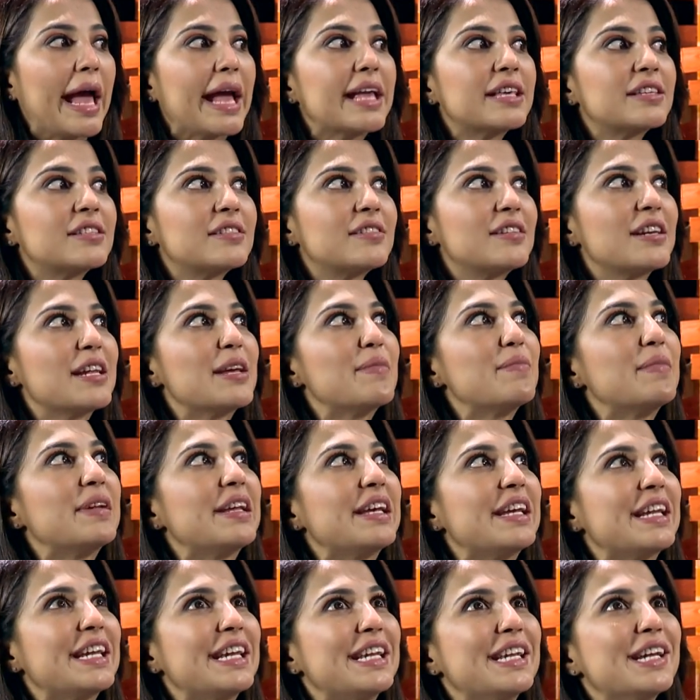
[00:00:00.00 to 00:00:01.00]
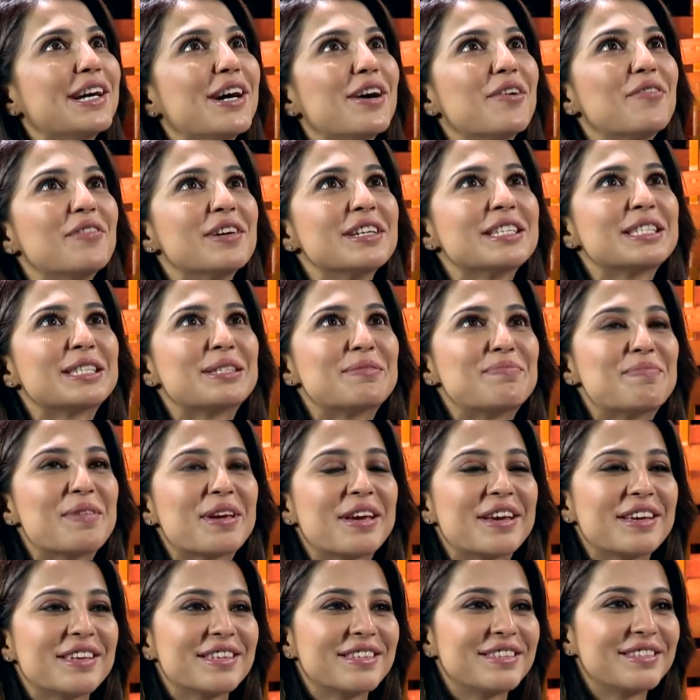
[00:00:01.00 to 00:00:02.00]
Extremely nervous
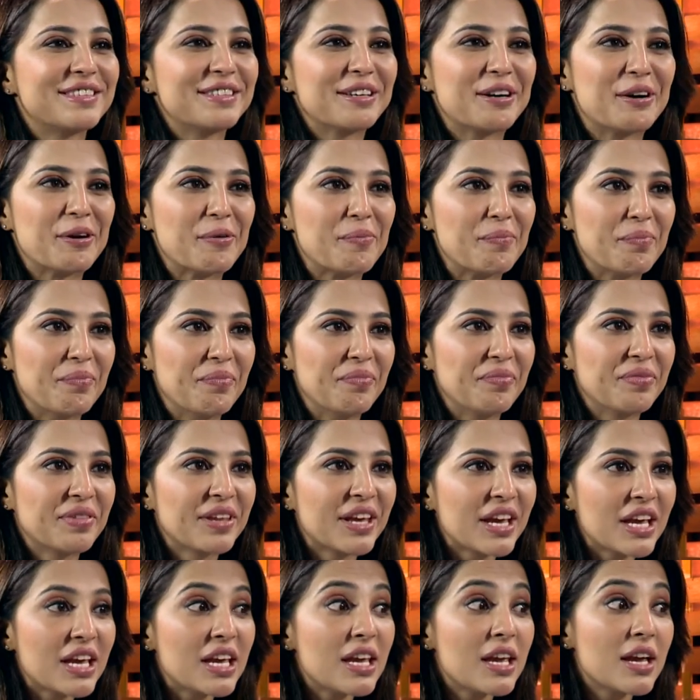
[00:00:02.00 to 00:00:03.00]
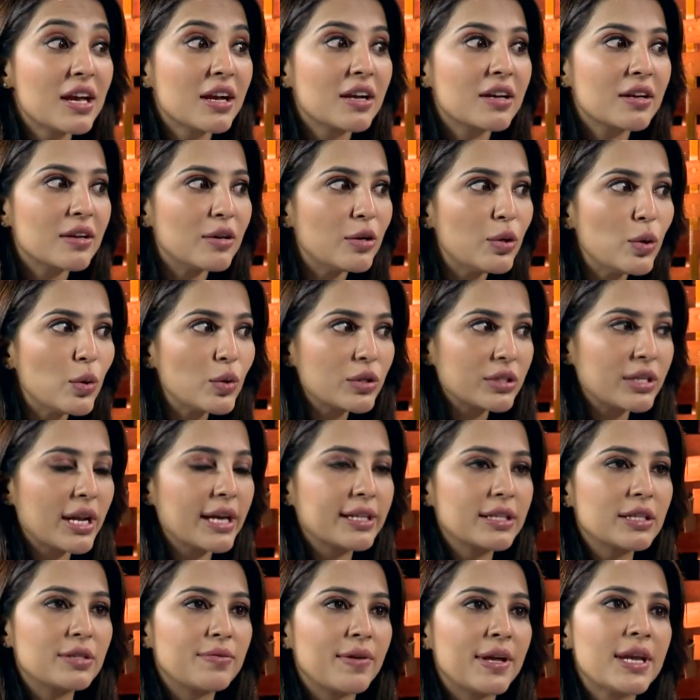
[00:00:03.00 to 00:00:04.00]
because he looks
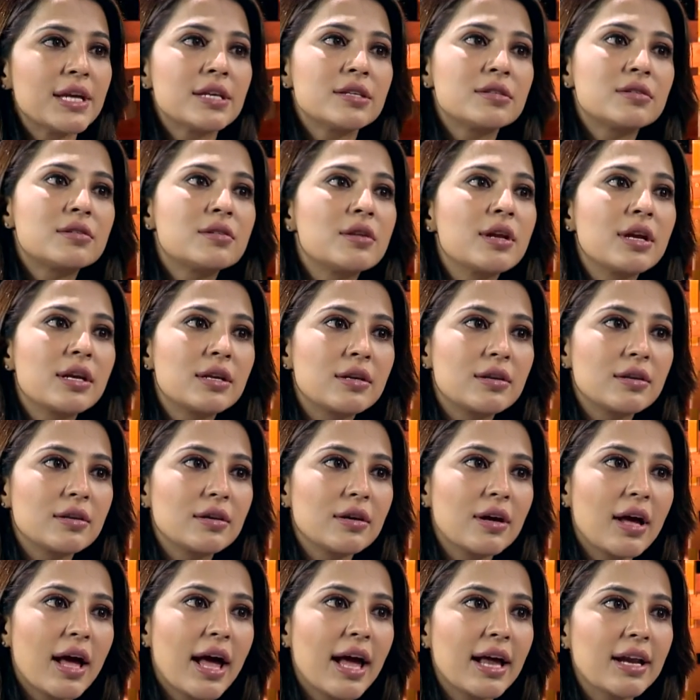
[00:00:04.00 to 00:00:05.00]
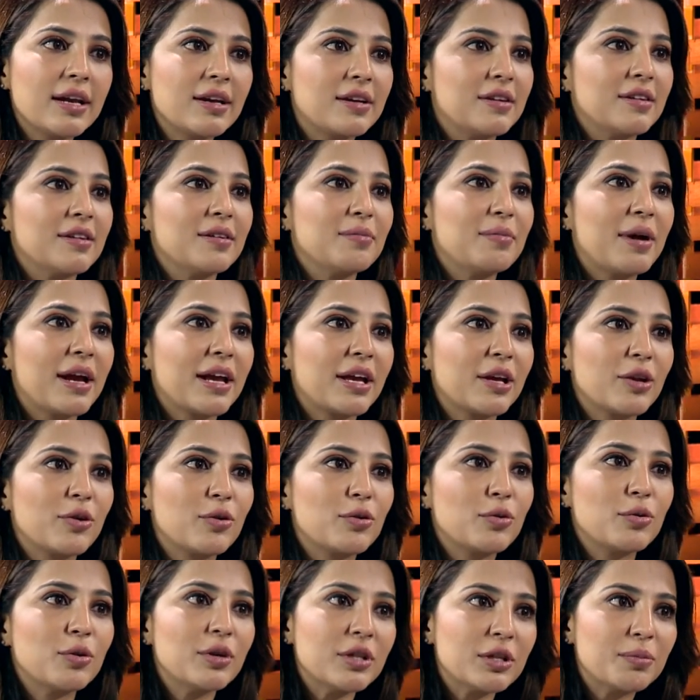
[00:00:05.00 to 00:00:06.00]
like this very strict and bhayangara
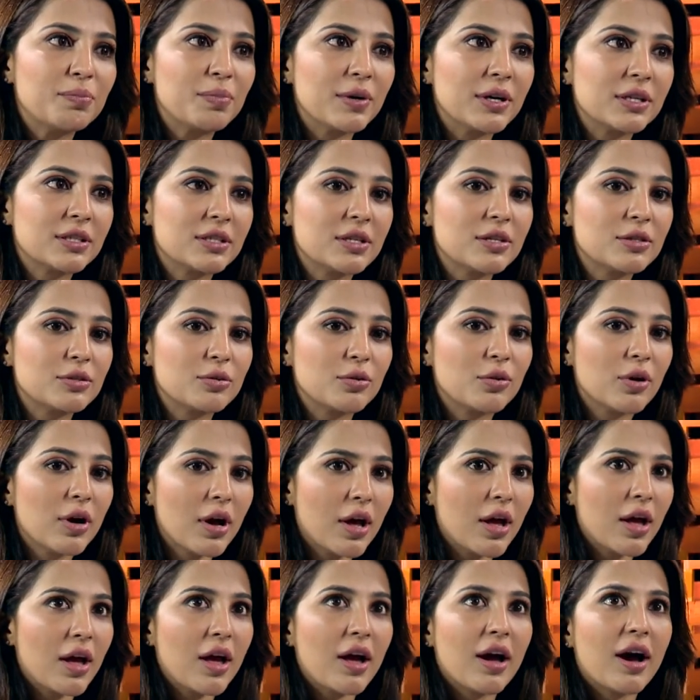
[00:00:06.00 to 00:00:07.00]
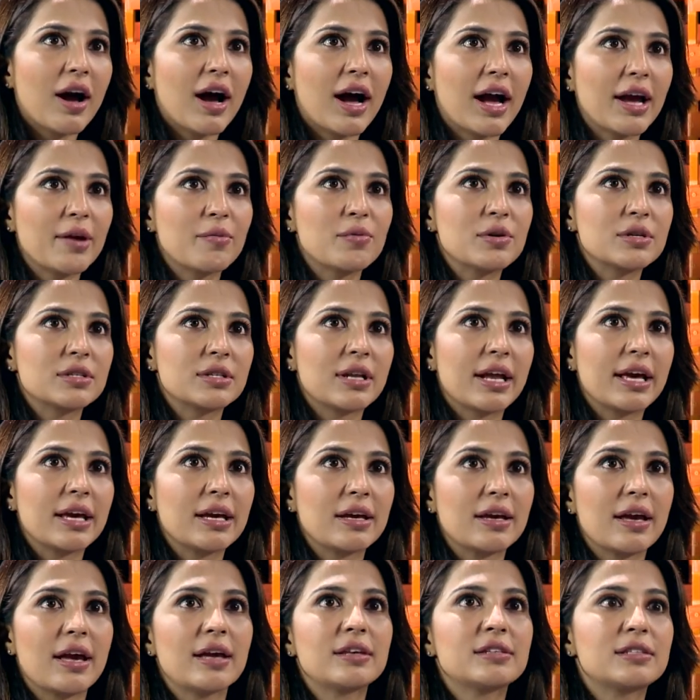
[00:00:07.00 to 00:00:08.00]
oru the person. So I was
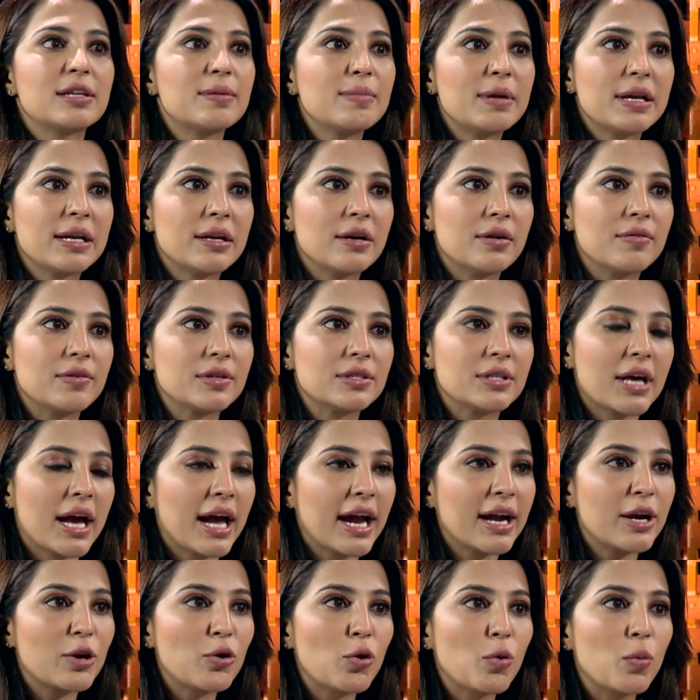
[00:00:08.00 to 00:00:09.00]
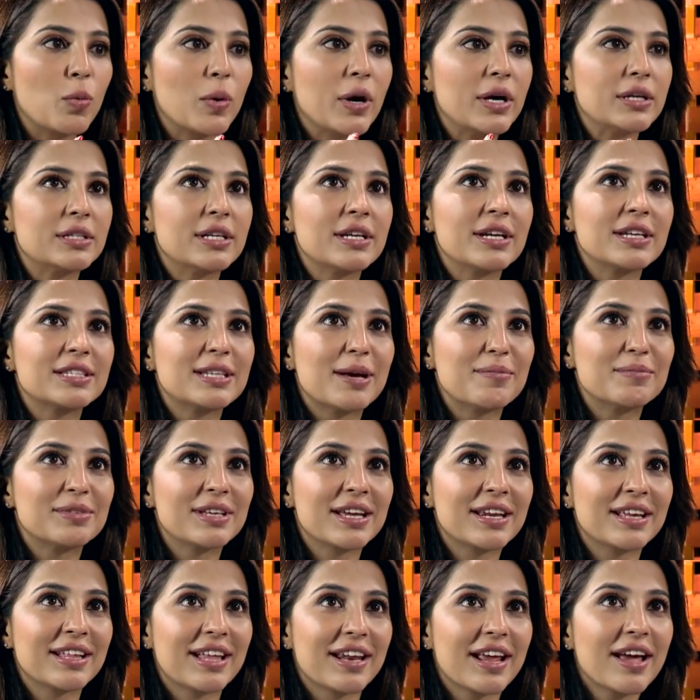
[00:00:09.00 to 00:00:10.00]
like extremely nervous. I had no words. Enki
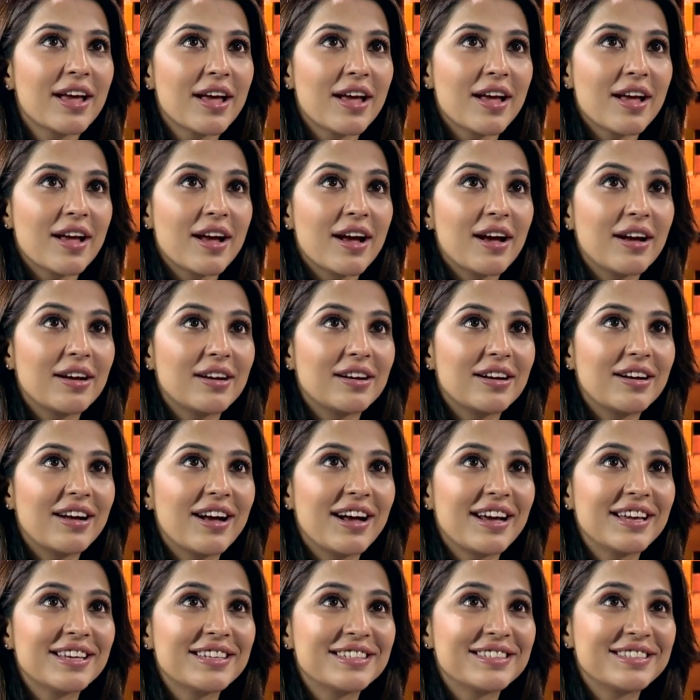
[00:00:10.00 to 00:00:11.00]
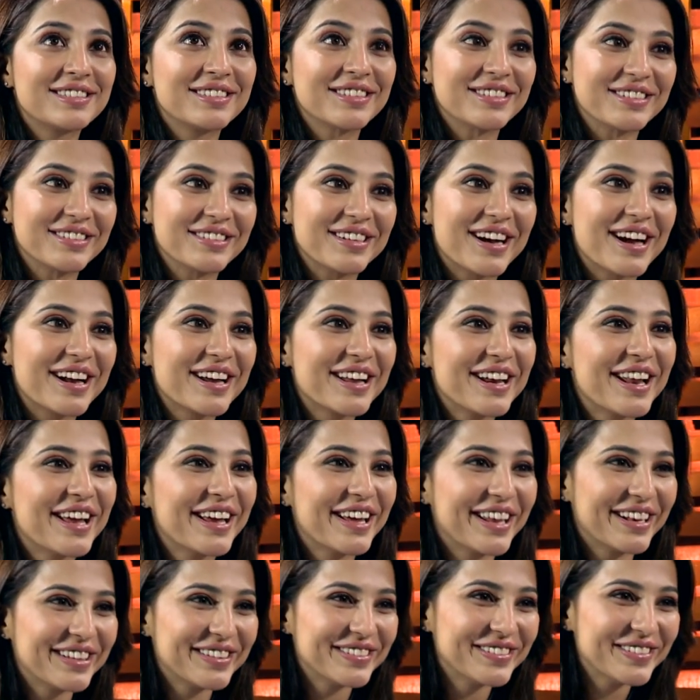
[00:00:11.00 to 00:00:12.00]
samsarikkan thane hi sir angane
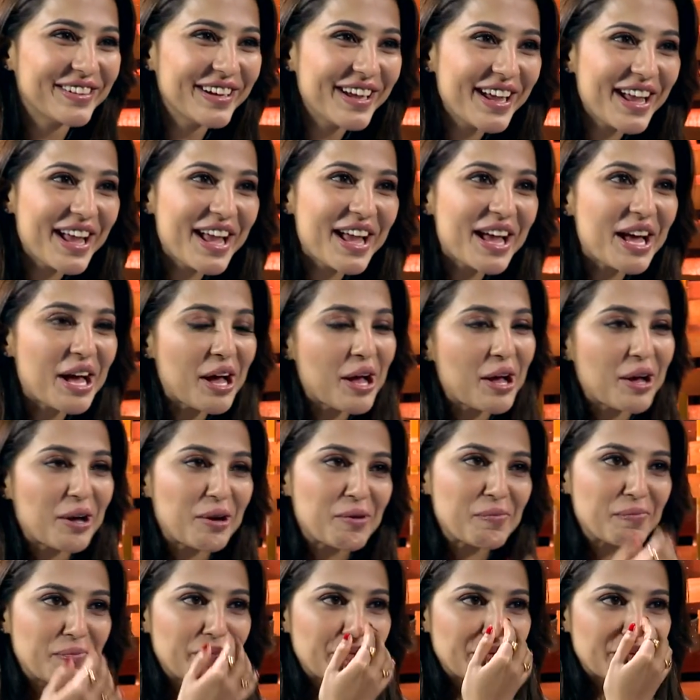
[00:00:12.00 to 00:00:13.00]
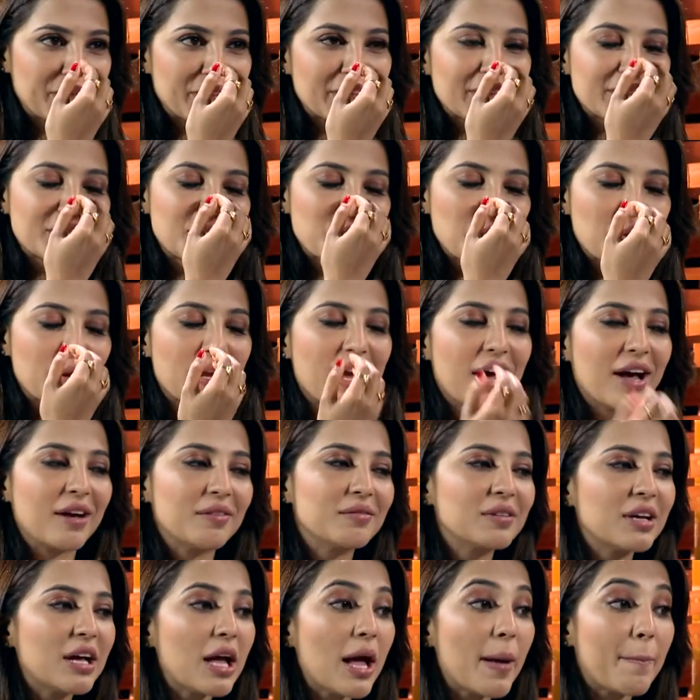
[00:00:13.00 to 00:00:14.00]
irunnu. So yeah.
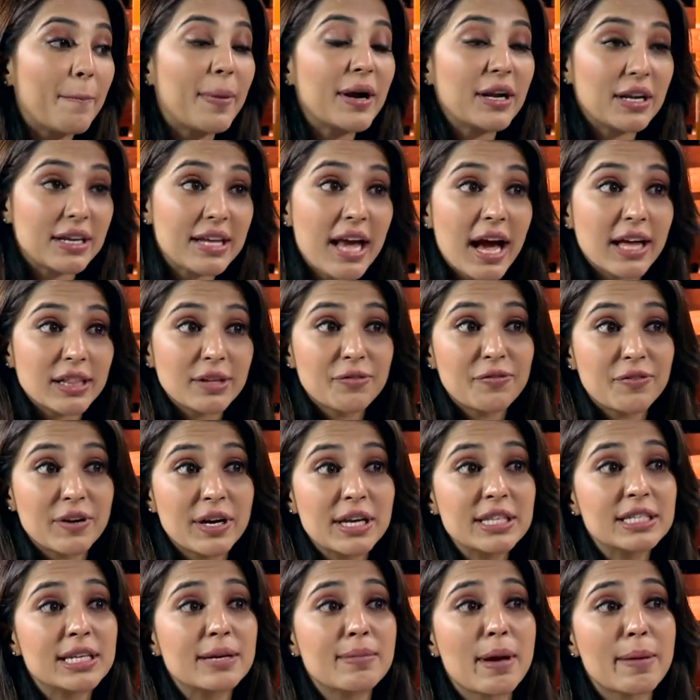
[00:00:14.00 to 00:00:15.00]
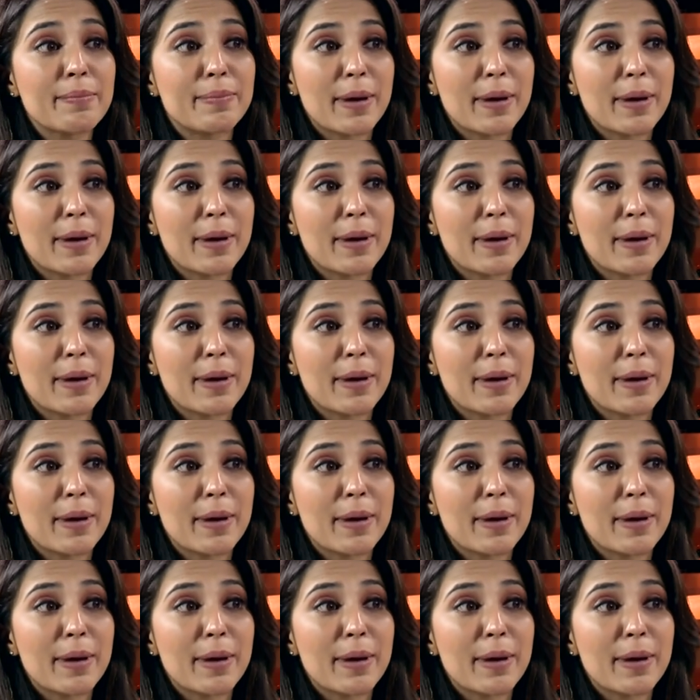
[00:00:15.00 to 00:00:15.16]
But yeah, the first time I